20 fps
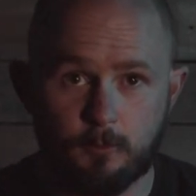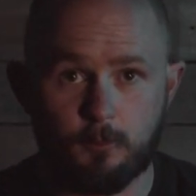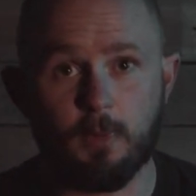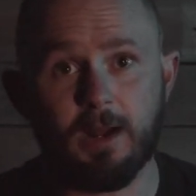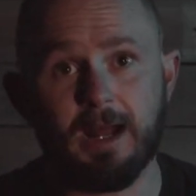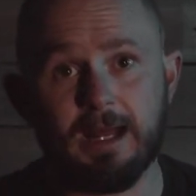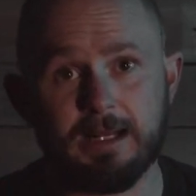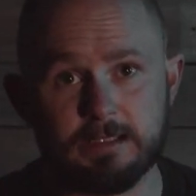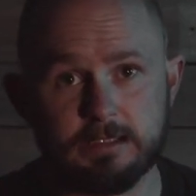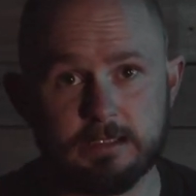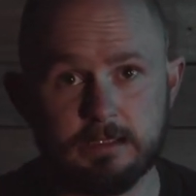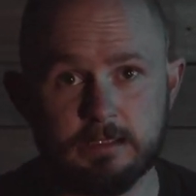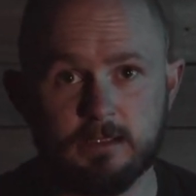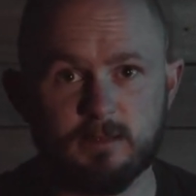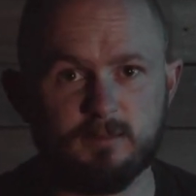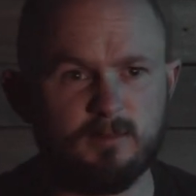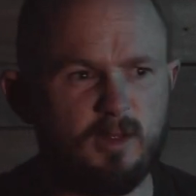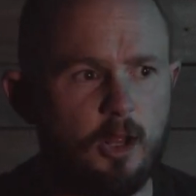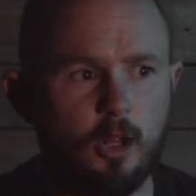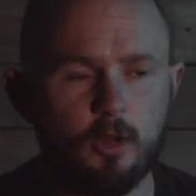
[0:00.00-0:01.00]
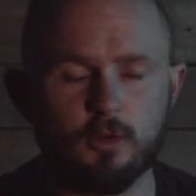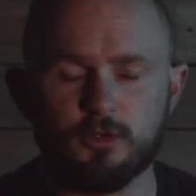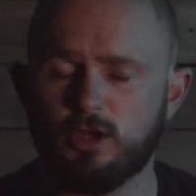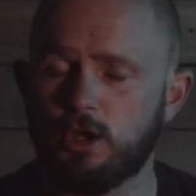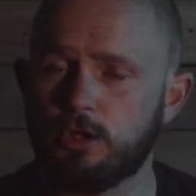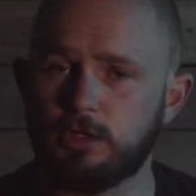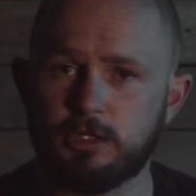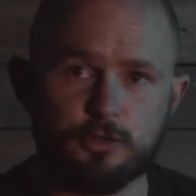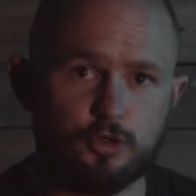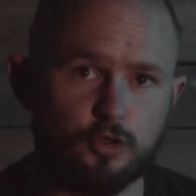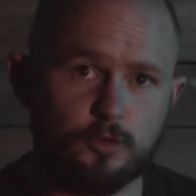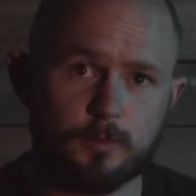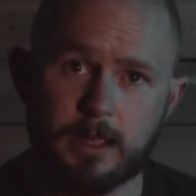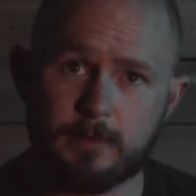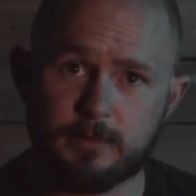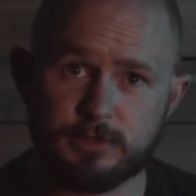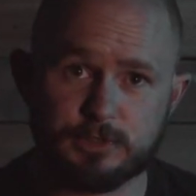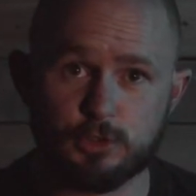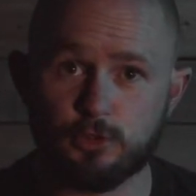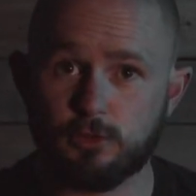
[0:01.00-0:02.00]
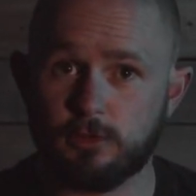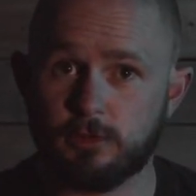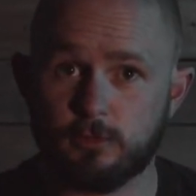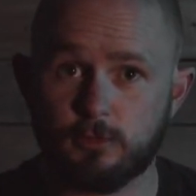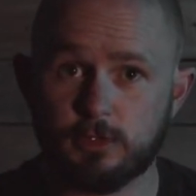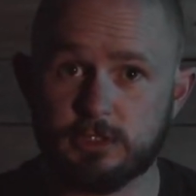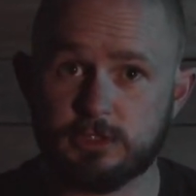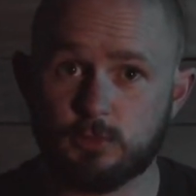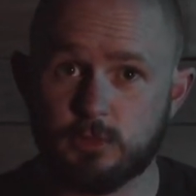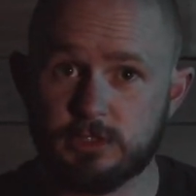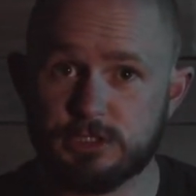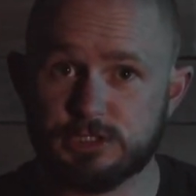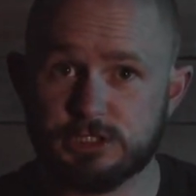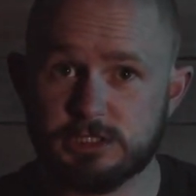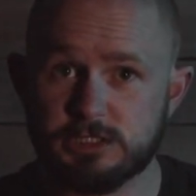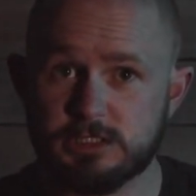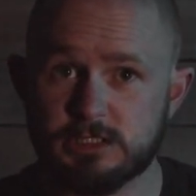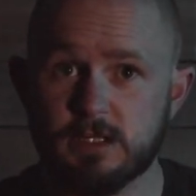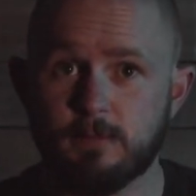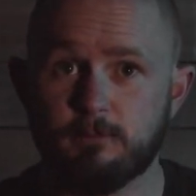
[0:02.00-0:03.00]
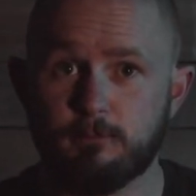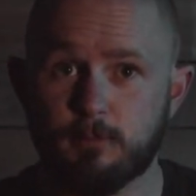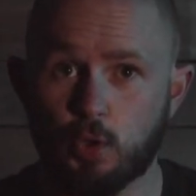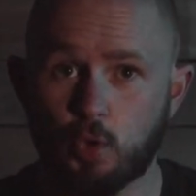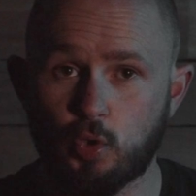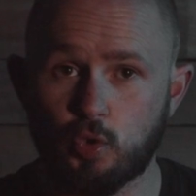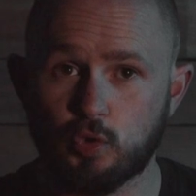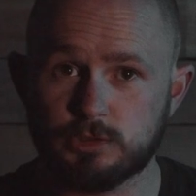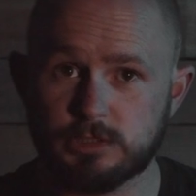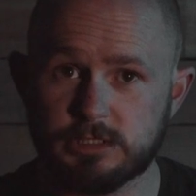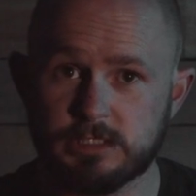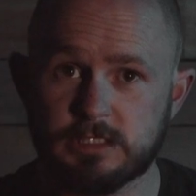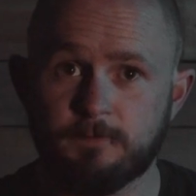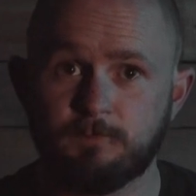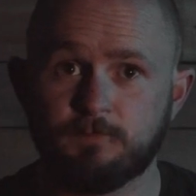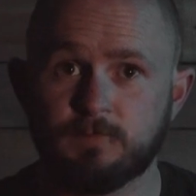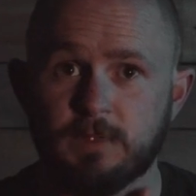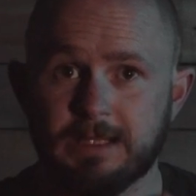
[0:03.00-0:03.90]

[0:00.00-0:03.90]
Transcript: But I'll only do maybe 2 or 3 twitches, pause,